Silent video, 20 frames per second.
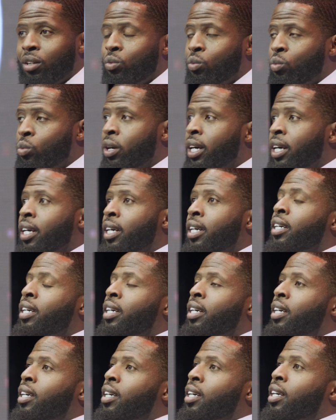where
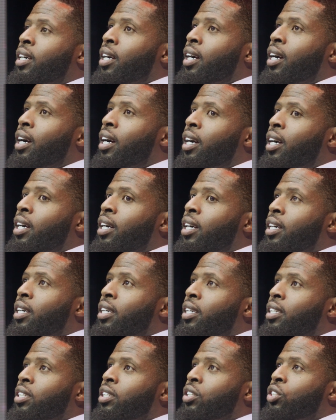
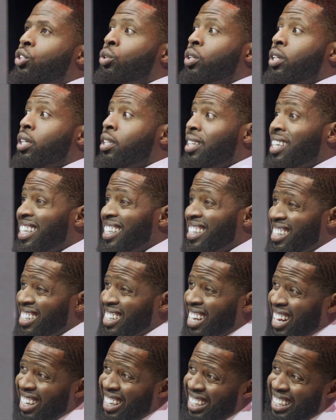you could
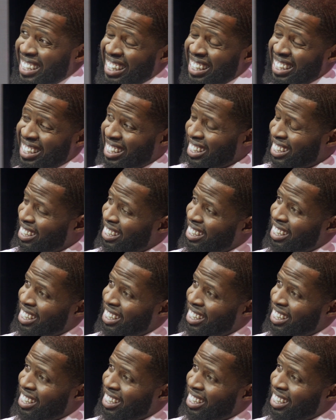consolidate